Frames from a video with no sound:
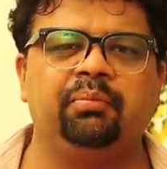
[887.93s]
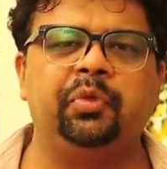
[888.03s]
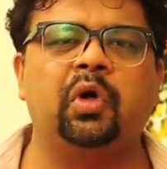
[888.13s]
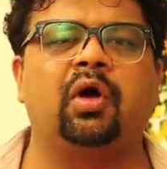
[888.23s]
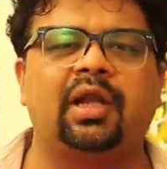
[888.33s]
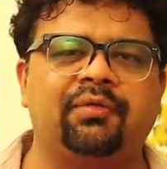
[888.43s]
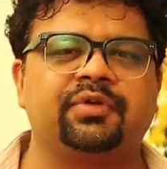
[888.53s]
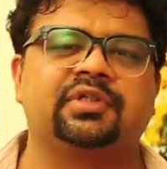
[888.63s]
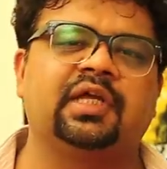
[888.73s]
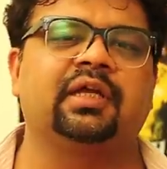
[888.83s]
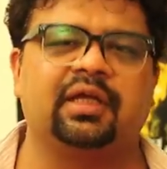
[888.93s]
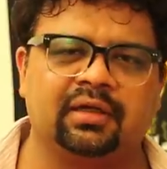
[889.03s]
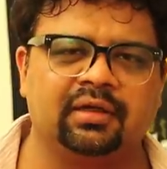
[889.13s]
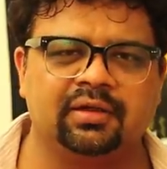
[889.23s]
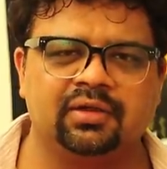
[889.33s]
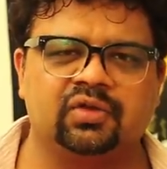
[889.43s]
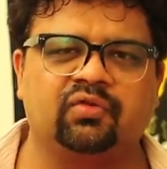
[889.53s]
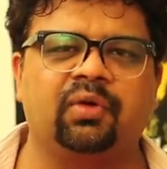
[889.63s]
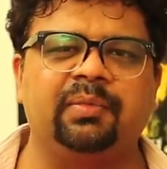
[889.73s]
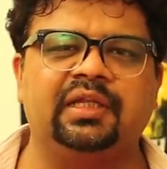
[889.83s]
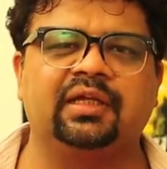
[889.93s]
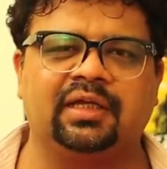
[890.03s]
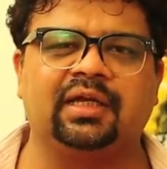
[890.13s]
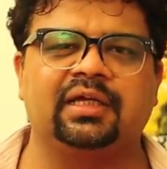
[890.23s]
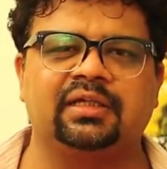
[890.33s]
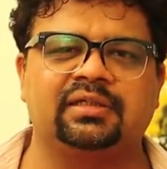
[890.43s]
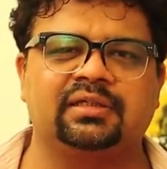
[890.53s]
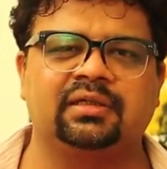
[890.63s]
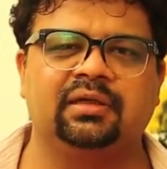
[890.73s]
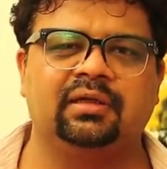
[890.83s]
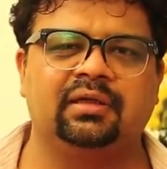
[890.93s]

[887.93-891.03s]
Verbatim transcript: beyond I was thinking. So for me, the kick is,